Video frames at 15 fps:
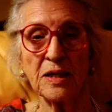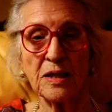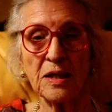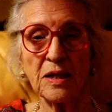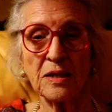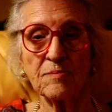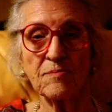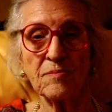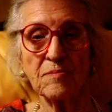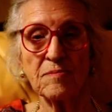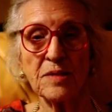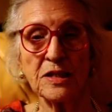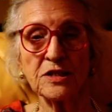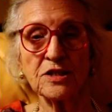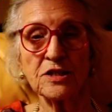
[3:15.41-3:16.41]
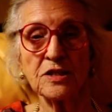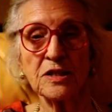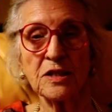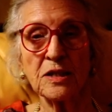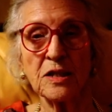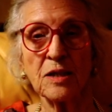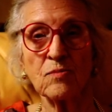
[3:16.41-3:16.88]
and I mentioned to
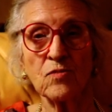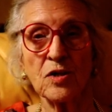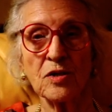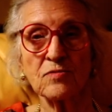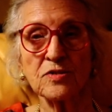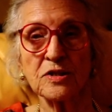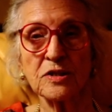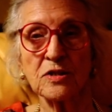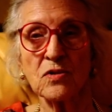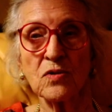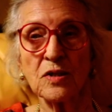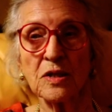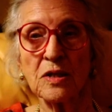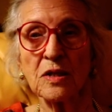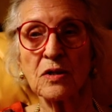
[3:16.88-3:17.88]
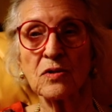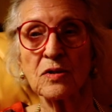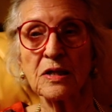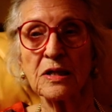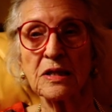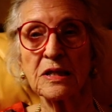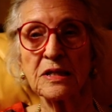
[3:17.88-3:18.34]
him what was going on,
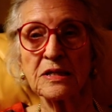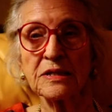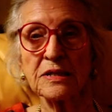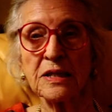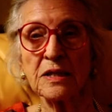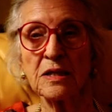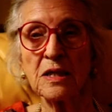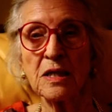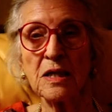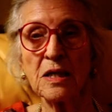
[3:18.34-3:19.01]
and he said